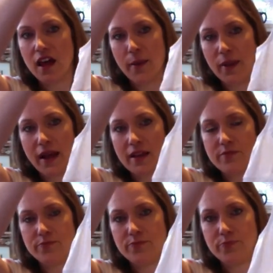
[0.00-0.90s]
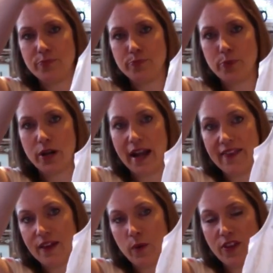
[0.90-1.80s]
I mean, I could put
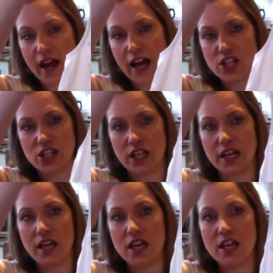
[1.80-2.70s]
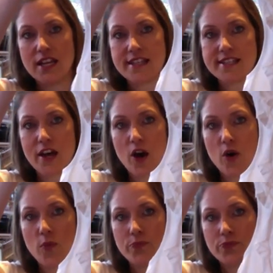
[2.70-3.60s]
anything with it actually.
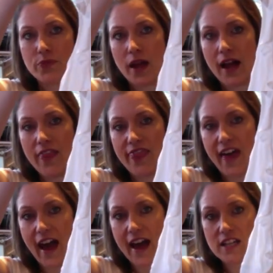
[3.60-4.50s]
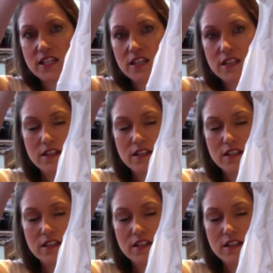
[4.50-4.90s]
So, I got that.